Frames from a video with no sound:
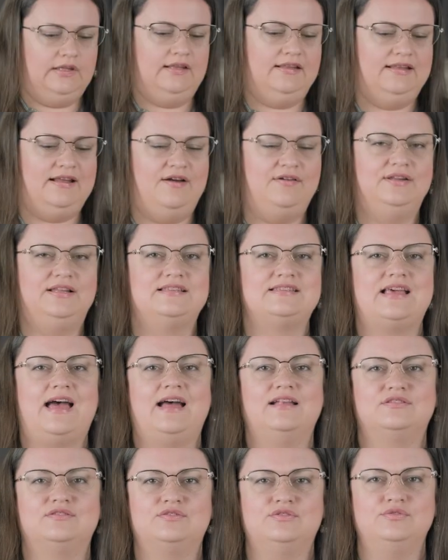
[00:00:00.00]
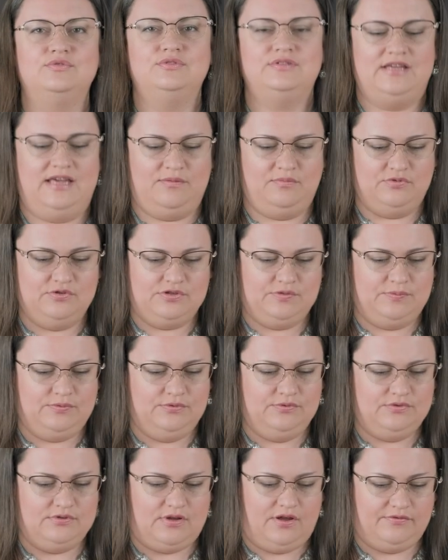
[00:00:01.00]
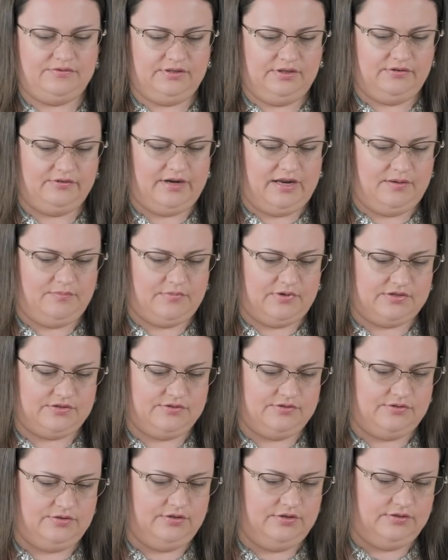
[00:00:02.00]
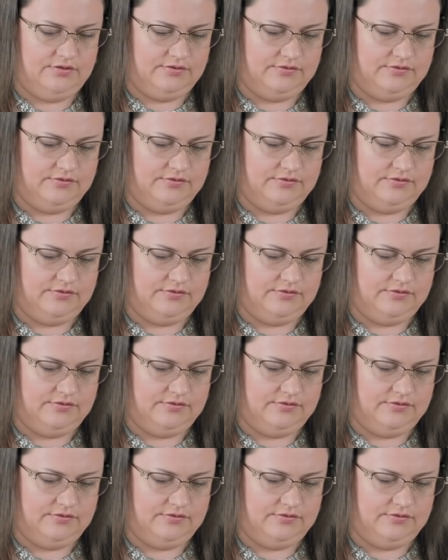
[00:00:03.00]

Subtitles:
Now let's add 2 tablespoons of the grain mustard,